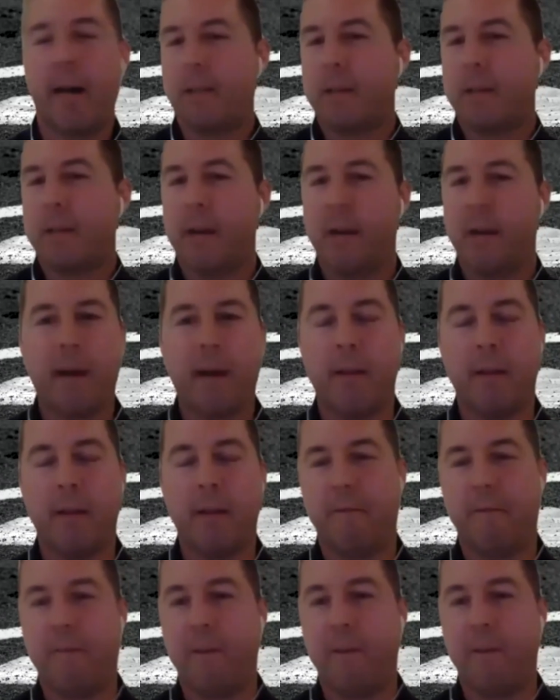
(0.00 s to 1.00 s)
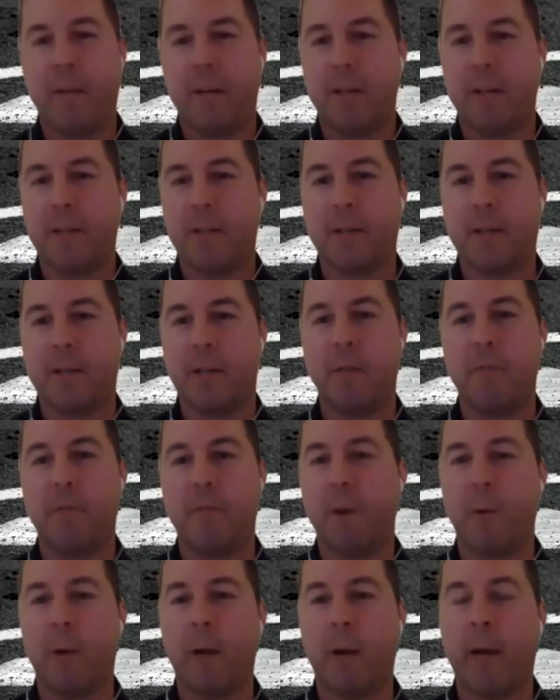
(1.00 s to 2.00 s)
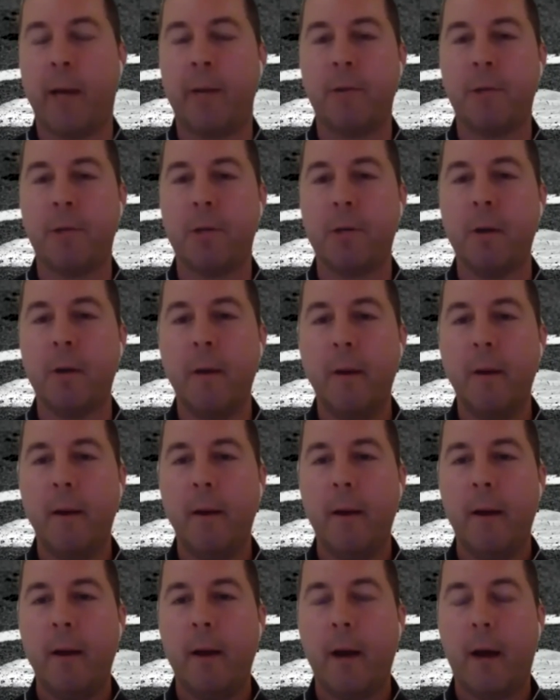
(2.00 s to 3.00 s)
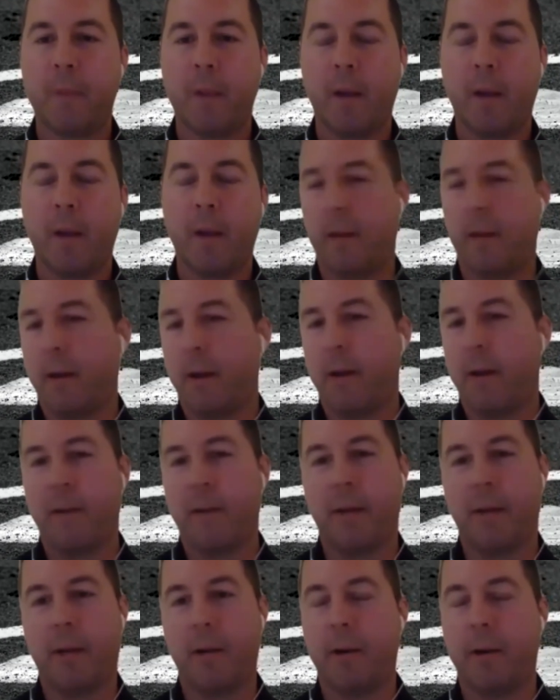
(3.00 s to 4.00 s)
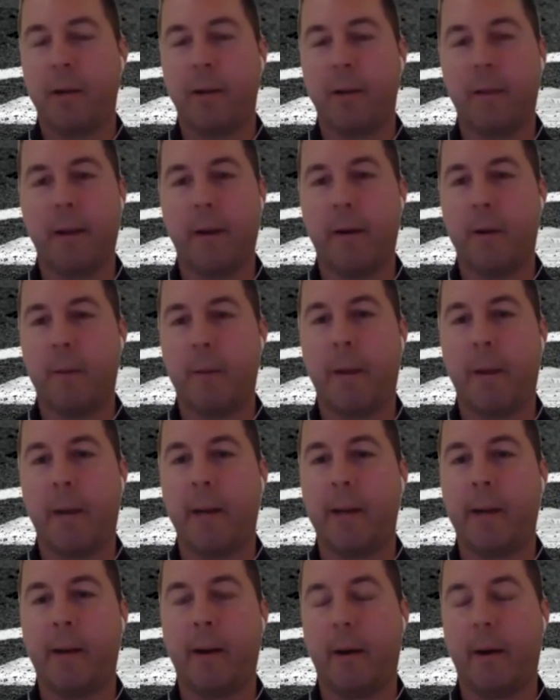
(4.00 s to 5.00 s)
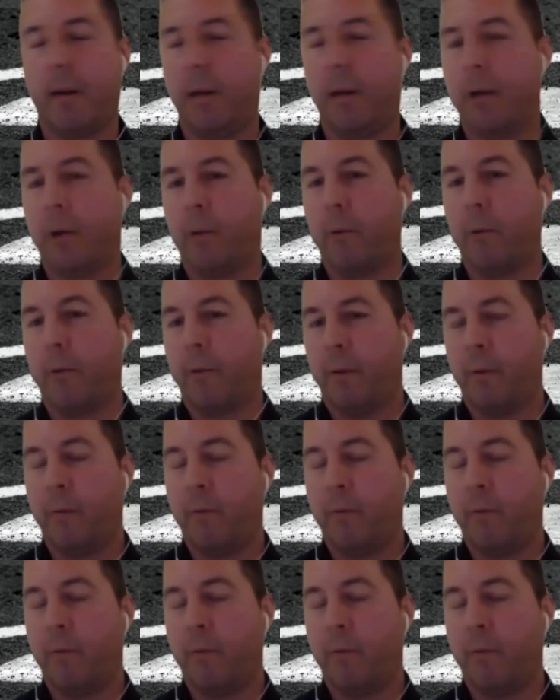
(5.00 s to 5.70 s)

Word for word: I'd say in that the 50 to 60 foot range. I think I think you're good there. Depending on you know